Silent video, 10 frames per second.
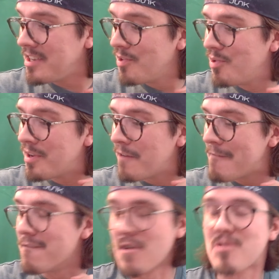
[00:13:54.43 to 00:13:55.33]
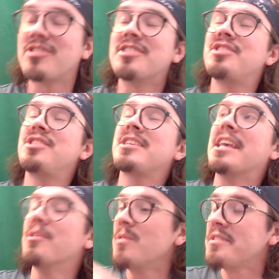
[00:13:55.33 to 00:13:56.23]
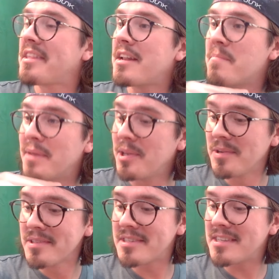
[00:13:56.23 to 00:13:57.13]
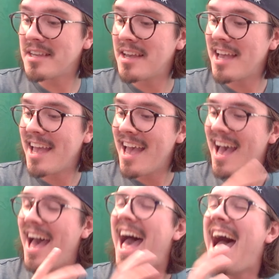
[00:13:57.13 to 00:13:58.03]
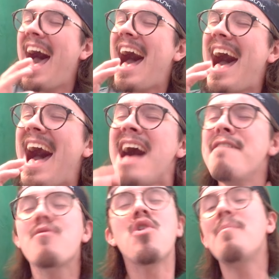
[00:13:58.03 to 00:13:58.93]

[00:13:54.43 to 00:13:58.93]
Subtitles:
to you versus skills that it builds. I've